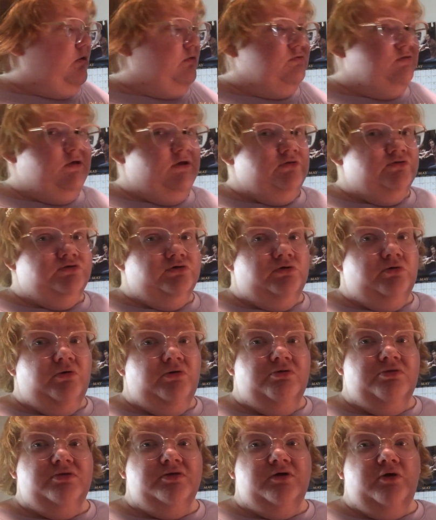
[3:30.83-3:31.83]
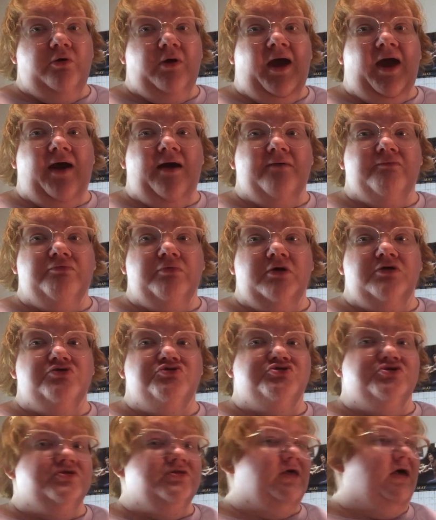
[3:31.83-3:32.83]
I was like, do you still have one?
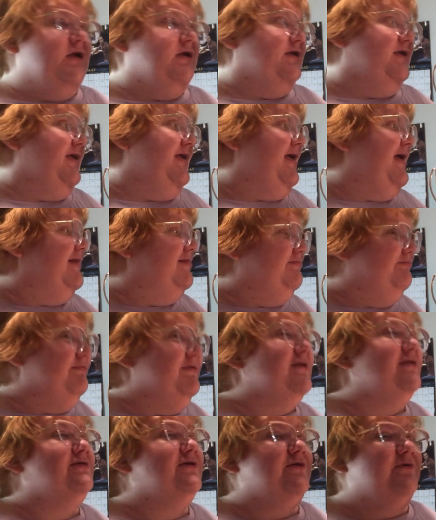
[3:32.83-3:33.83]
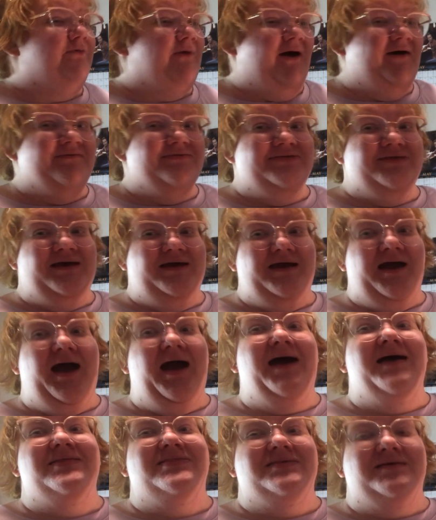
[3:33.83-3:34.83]
She's like, yes, we do. I was like,
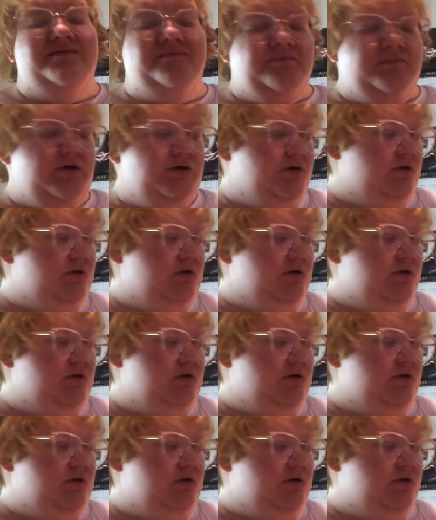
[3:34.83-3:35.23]
awesome.